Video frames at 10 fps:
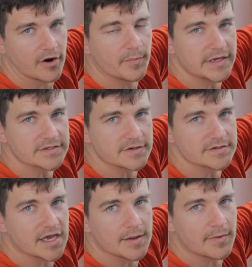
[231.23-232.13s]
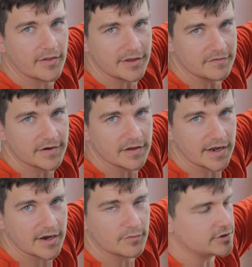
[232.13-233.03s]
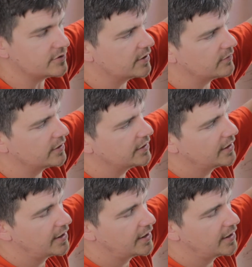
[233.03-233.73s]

basically the same. I'll let you figure that out when you get one.